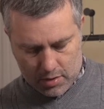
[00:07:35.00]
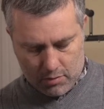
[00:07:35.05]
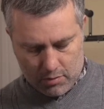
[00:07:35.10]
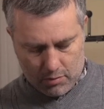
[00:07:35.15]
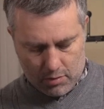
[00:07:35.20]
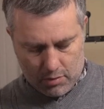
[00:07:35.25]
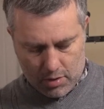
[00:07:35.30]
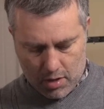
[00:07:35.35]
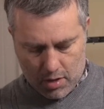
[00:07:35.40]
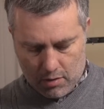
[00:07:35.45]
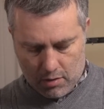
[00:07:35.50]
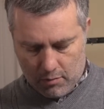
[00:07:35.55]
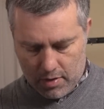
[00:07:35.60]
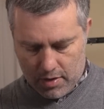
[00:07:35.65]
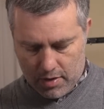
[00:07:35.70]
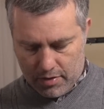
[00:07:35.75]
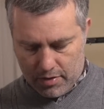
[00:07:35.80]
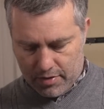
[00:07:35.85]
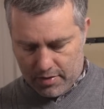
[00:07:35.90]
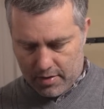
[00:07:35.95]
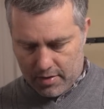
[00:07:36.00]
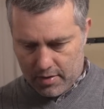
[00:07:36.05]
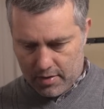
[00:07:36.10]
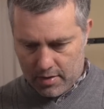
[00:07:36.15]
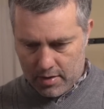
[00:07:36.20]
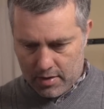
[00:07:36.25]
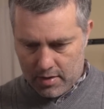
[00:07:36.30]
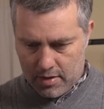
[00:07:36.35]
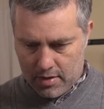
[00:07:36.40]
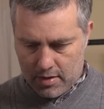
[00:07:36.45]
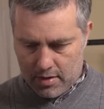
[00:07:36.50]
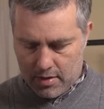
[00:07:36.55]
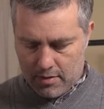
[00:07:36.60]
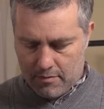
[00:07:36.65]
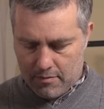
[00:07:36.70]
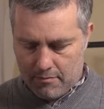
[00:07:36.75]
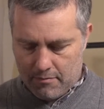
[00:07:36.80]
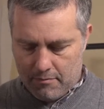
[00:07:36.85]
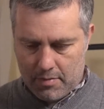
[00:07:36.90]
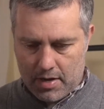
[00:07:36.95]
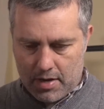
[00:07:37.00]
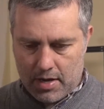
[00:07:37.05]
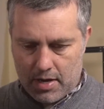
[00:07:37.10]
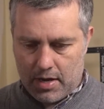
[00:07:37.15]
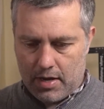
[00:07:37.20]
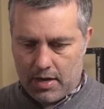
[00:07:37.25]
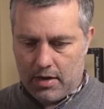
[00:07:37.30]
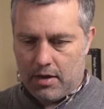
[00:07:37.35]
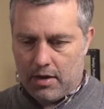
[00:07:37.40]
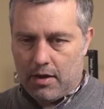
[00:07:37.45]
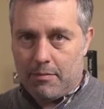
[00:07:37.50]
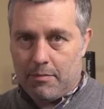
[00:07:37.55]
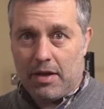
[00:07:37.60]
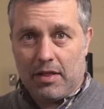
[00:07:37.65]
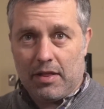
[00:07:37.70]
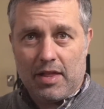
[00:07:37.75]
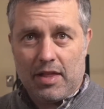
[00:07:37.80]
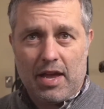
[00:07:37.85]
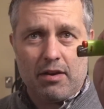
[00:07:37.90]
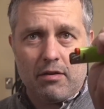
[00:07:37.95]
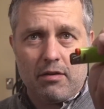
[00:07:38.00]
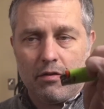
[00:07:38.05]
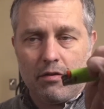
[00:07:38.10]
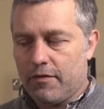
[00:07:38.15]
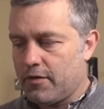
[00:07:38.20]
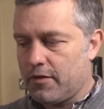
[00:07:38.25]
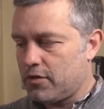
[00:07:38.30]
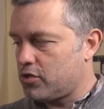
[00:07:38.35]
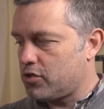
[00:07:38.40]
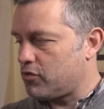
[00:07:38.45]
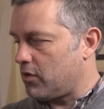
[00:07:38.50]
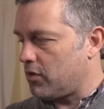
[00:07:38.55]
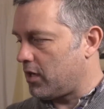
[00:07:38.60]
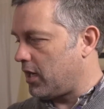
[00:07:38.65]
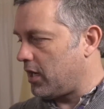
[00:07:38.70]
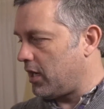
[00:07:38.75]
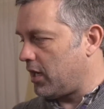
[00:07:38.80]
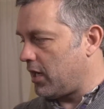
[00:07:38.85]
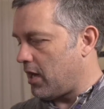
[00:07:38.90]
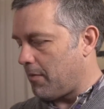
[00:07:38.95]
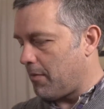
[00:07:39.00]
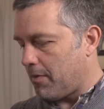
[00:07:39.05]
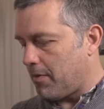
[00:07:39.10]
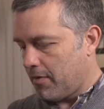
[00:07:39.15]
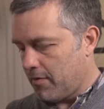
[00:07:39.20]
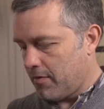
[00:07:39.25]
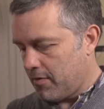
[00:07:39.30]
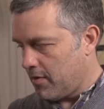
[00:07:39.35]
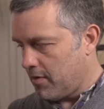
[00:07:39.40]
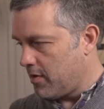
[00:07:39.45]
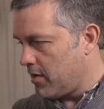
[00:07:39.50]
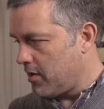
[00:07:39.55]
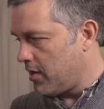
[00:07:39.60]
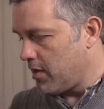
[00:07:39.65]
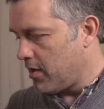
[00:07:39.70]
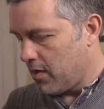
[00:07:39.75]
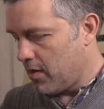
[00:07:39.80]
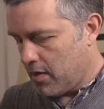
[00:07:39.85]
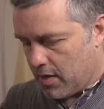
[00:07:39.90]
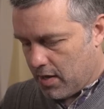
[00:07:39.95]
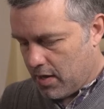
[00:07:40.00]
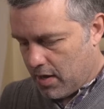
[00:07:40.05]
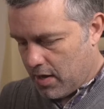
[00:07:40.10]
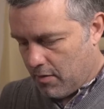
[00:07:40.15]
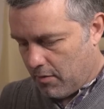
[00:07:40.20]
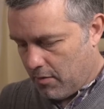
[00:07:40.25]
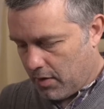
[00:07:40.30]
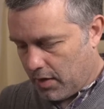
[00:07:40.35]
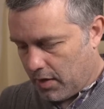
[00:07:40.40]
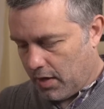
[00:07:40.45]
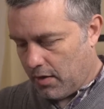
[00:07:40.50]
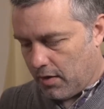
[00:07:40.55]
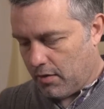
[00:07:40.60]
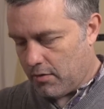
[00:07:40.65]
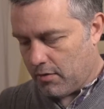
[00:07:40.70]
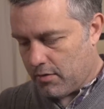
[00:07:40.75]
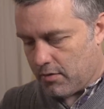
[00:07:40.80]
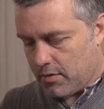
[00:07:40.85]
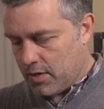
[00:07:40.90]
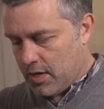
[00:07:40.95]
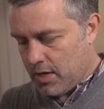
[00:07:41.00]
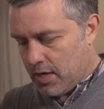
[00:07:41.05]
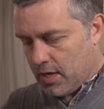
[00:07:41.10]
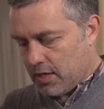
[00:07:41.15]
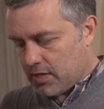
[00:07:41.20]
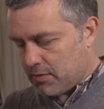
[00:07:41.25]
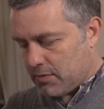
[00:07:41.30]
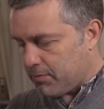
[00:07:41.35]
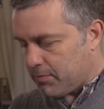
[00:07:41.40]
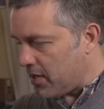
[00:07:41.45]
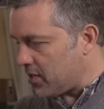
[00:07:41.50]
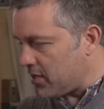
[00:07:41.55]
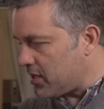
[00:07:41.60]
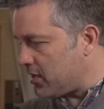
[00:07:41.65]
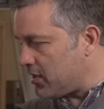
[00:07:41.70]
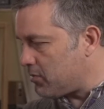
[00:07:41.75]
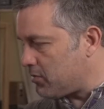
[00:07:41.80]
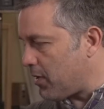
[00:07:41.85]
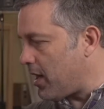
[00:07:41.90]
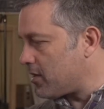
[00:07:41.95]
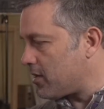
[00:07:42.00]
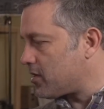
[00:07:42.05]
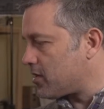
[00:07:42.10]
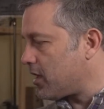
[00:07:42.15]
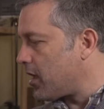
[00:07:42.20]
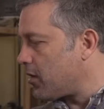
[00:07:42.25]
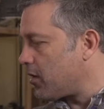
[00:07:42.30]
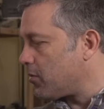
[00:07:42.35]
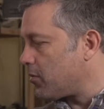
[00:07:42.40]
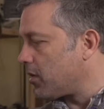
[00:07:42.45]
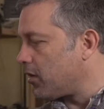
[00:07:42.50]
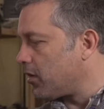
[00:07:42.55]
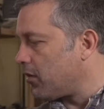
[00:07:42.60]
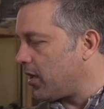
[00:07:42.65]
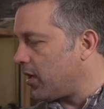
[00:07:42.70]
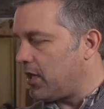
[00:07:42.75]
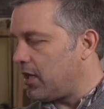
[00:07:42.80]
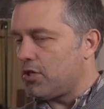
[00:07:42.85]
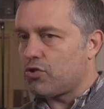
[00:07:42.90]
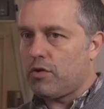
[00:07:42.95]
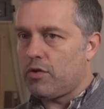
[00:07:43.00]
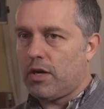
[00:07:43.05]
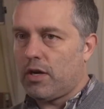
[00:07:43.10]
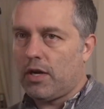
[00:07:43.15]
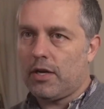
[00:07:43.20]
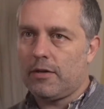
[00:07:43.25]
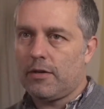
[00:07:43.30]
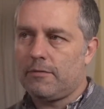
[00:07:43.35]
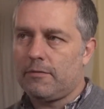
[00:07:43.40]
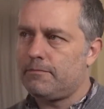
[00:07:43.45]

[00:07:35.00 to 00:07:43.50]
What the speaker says: to go along with my lighter for shrinking it up. We're going to splice these wires together with a little heat shrink.